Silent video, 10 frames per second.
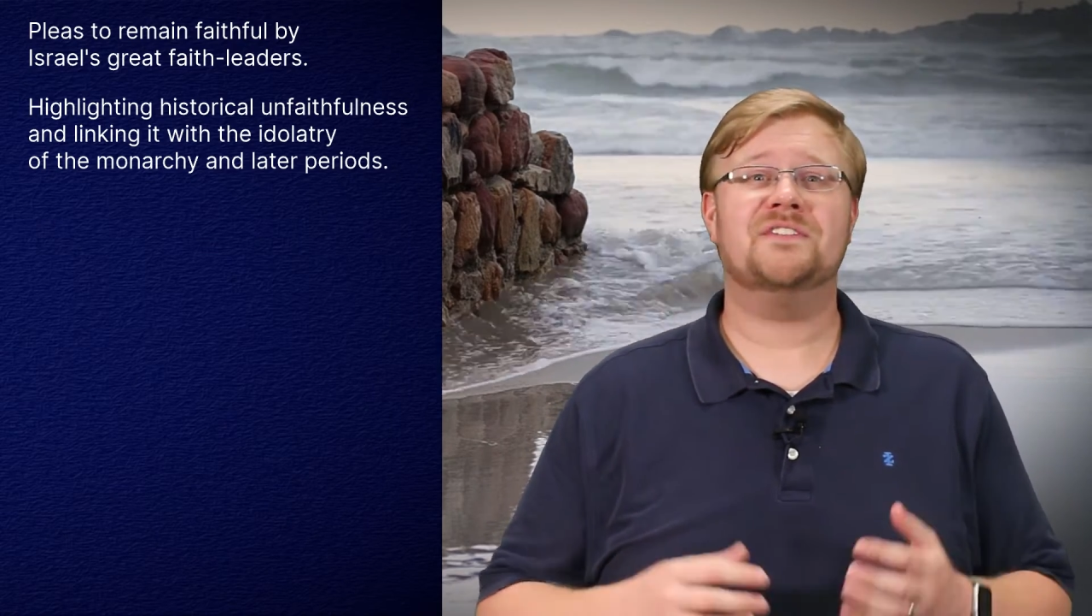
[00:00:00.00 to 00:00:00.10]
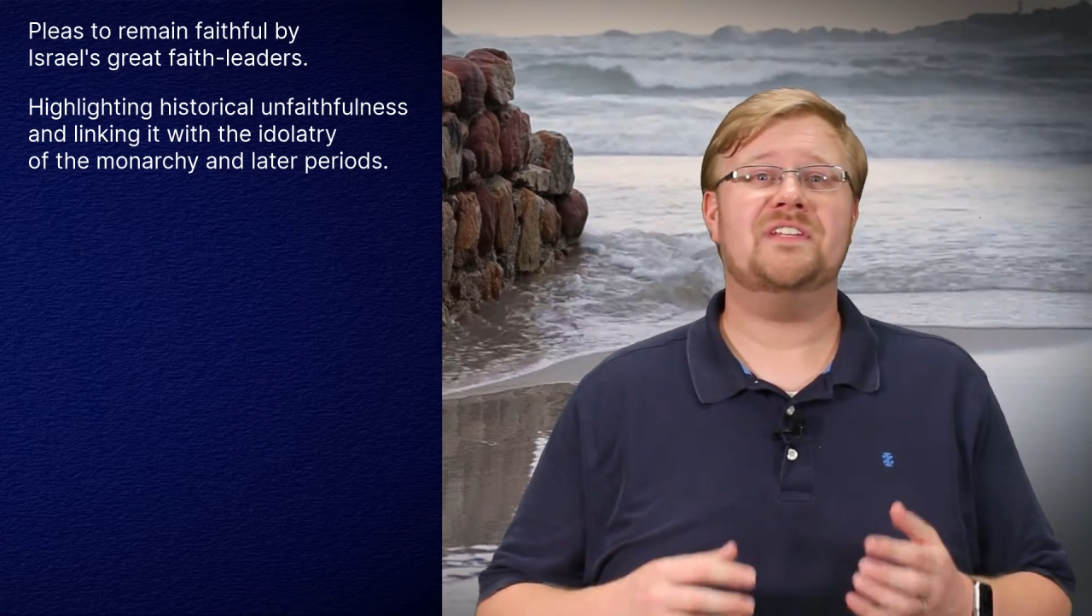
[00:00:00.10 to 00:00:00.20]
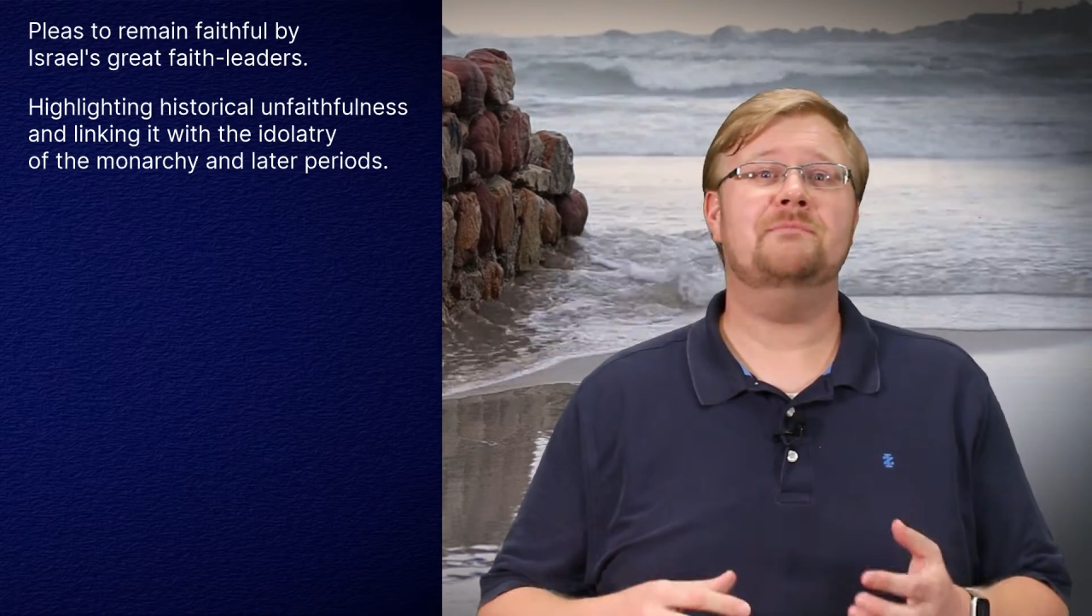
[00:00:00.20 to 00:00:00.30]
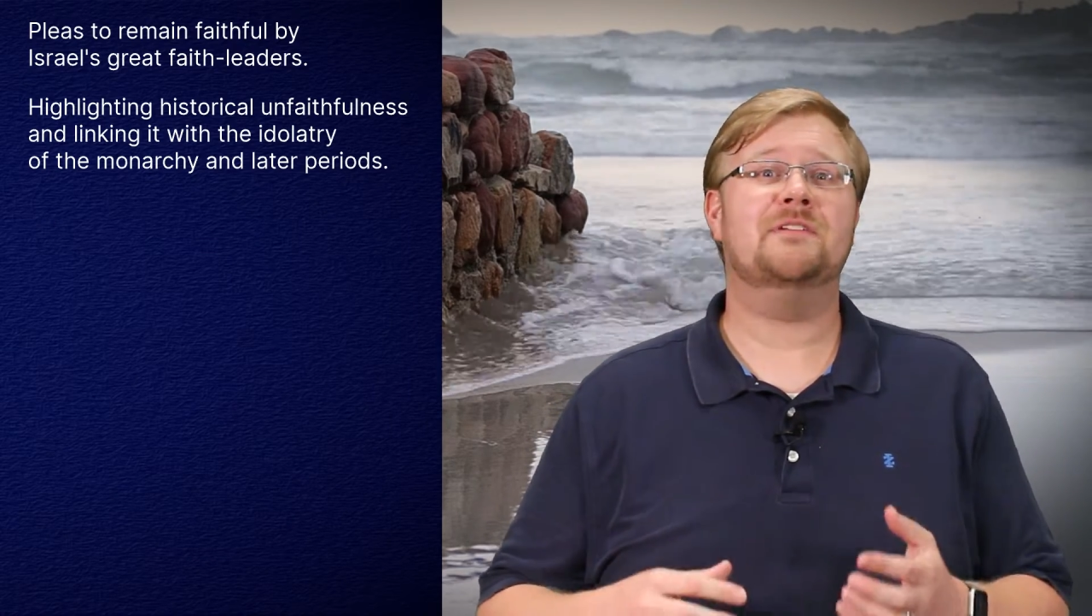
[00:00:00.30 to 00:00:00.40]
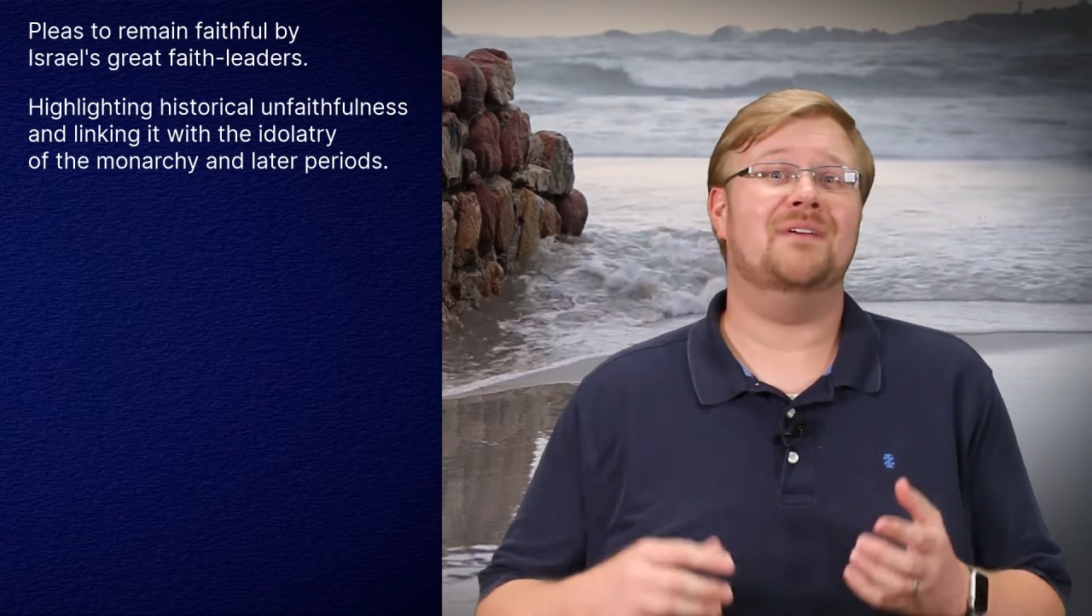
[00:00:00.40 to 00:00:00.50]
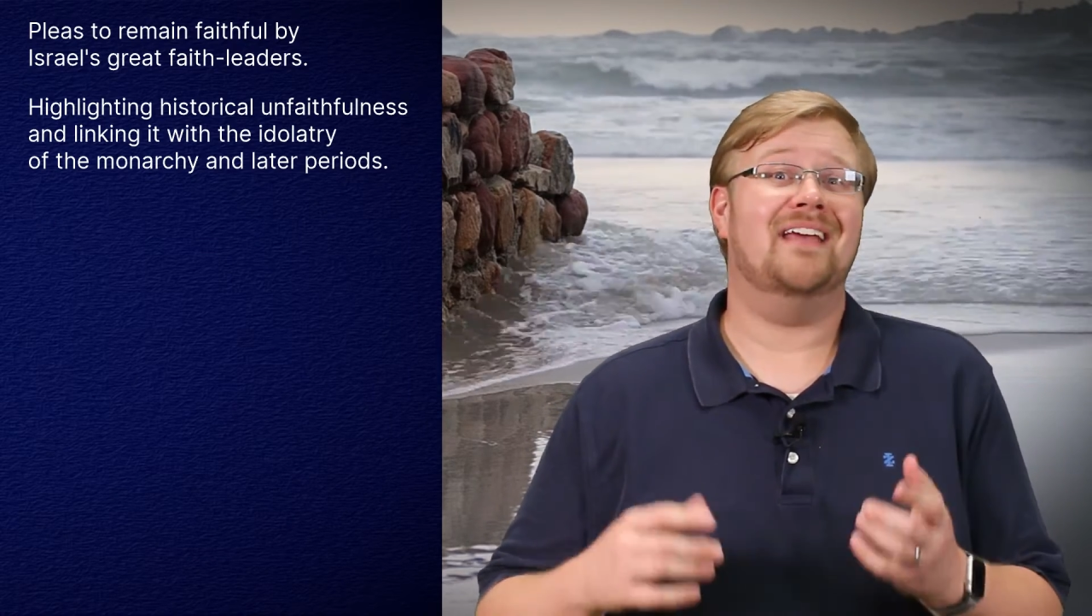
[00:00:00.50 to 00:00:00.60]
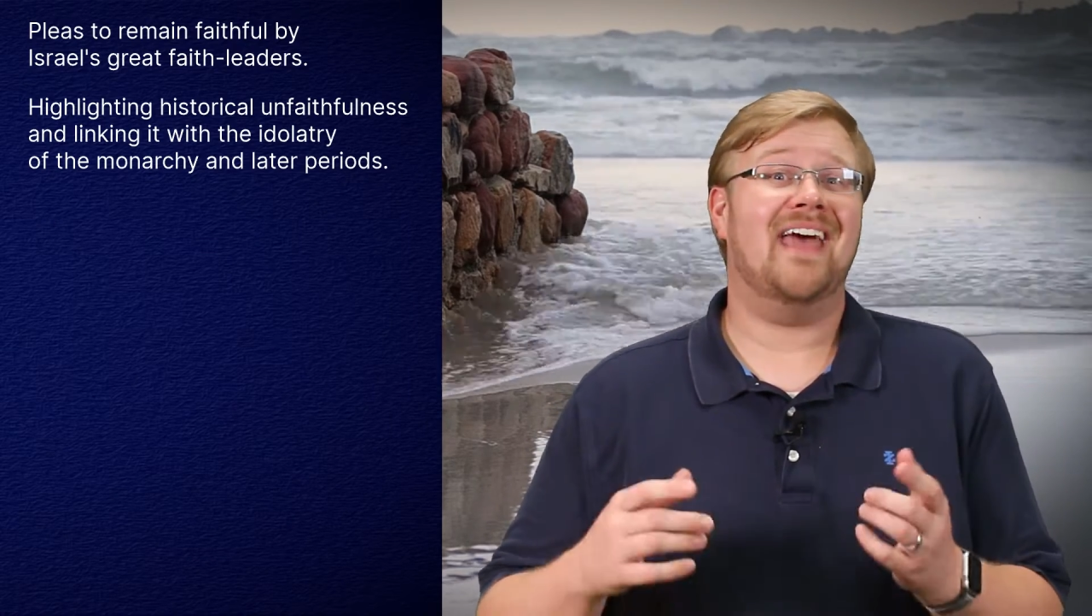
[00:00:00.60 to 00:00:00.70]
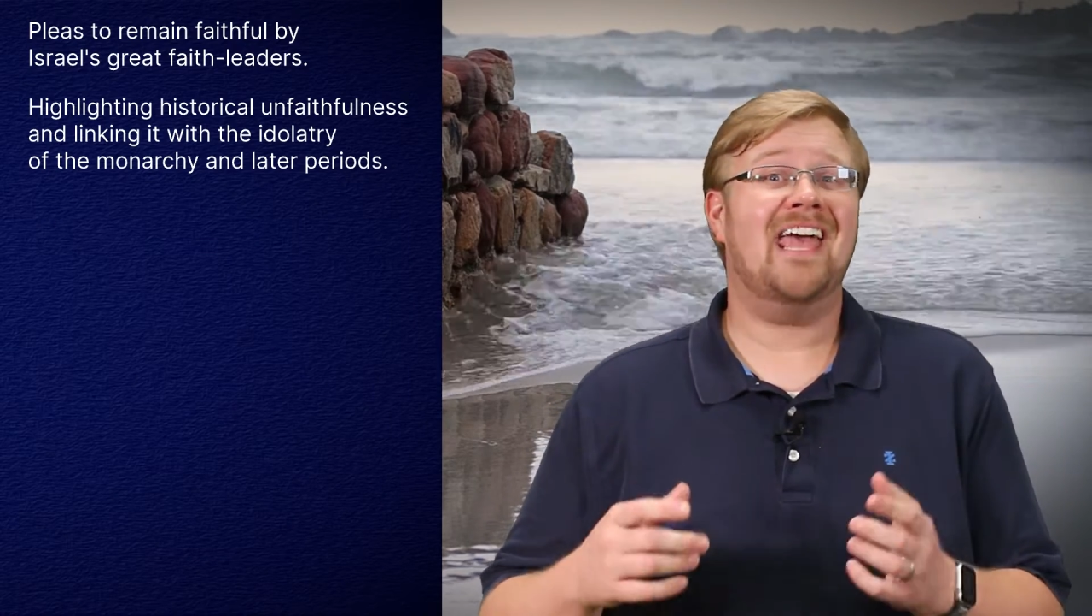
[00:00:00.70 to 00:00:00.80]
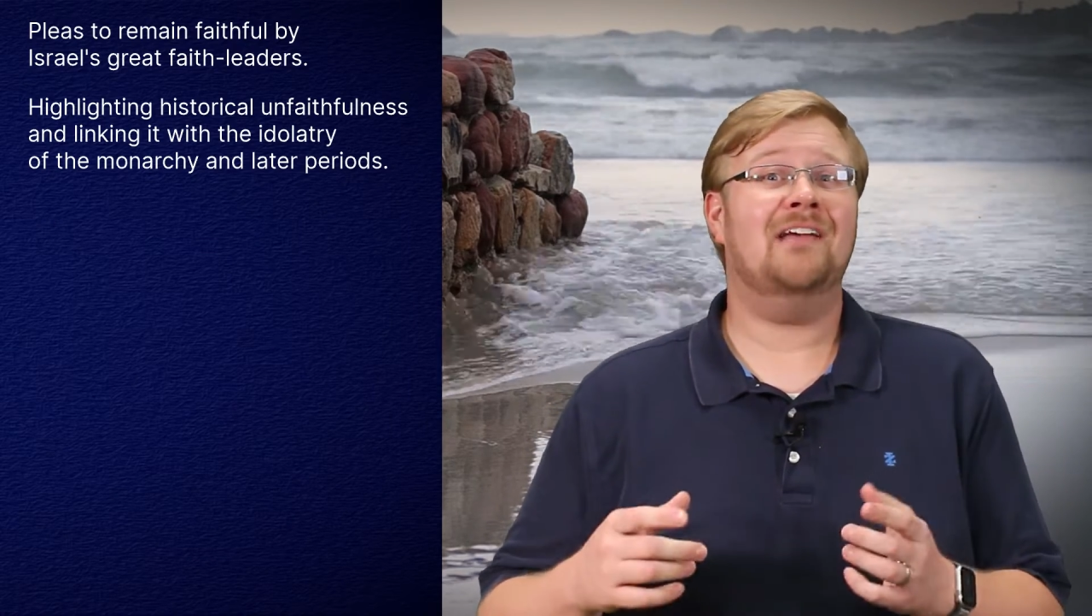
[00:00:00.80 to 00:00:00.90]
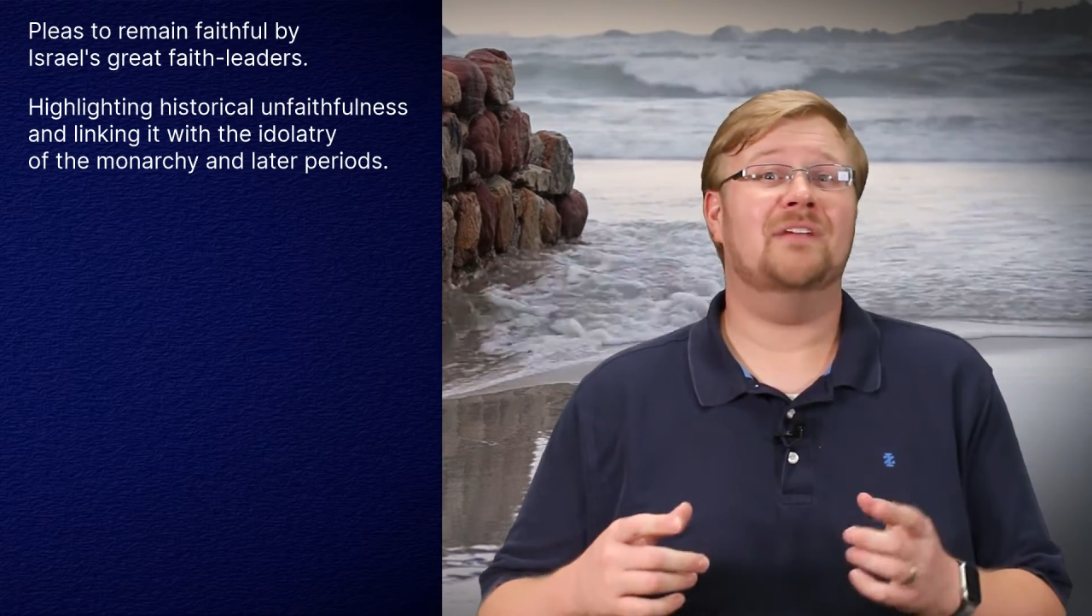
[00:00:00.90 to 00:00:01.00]
seem to
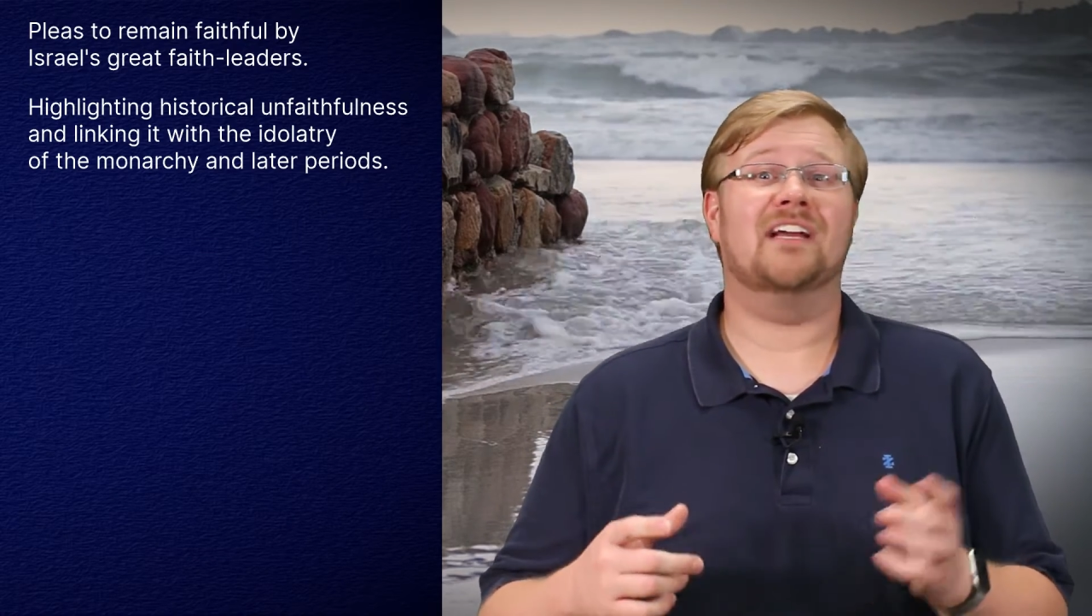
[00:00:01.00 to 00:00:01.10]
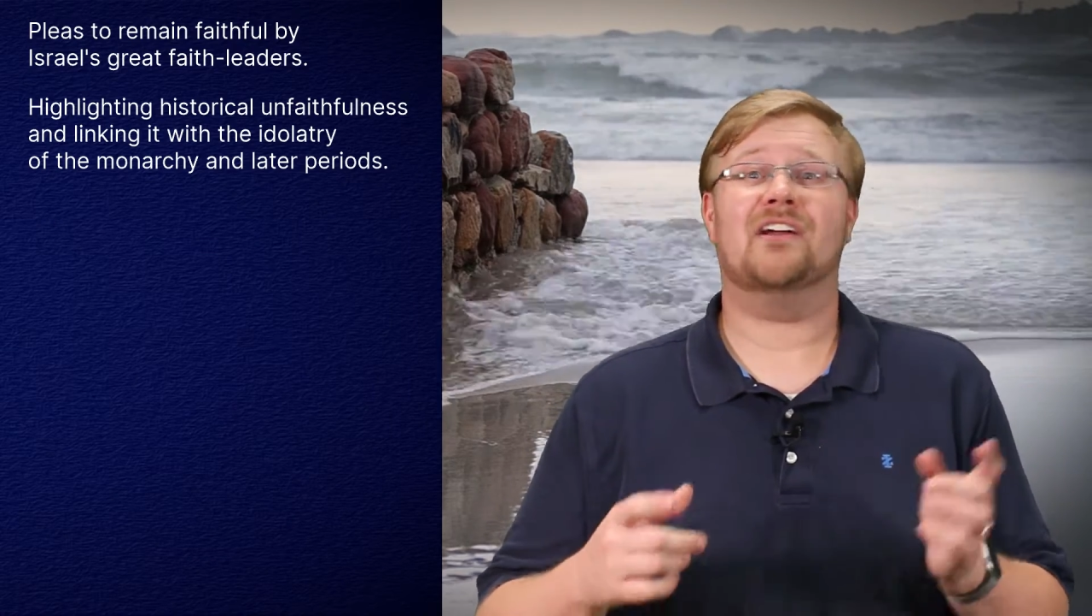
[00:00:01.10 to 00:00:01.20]
be aimed